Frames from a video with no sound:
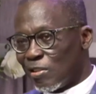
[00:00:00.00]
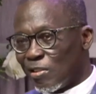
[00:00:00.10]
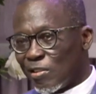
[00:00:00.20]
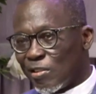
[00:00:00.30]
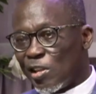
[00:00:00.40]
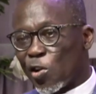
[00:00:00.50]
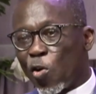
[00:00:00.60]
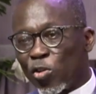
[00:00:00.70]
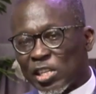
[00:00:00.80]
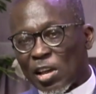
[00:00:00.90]
they
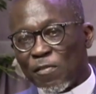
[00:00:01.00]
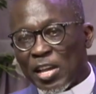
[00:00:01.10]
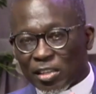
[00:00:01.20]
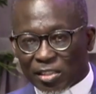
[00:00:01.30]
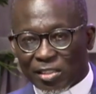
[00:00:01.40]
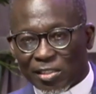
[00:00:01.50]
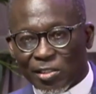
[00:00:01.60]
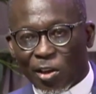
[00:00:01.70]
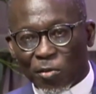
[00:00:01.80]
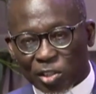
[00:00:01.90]
quote a verse
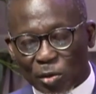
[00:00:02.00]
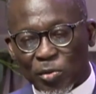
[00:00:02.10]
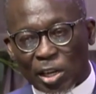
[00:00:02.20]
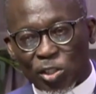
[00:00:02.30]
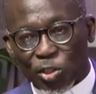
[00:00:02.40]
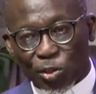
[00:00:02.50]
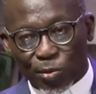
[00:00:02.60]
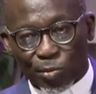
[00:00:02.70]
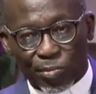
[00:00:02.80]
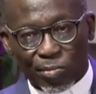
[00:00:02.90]
of scripture to you.
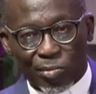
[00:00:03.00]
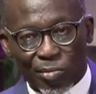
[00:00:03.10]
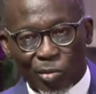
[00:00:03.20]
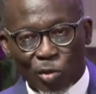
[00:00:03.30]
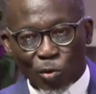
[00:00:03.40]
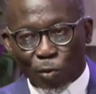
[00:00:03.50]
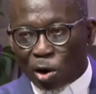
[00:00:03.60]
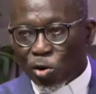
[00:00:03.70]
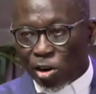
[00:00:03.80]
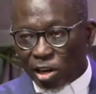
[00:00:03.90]
1
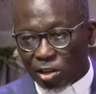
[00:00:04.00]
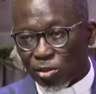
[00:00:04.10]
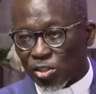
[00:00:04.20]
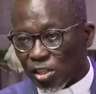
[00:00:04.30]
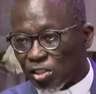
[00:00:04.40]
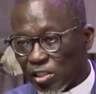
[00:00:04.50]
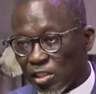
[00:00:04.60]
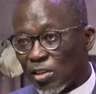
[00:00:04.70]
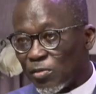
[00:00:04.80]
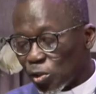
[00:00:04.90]
Chronicles 16 and
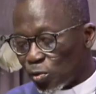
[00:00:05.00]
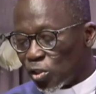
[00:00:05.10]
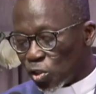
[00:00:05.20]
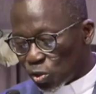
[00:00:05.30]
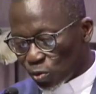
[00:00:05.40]
verse 22.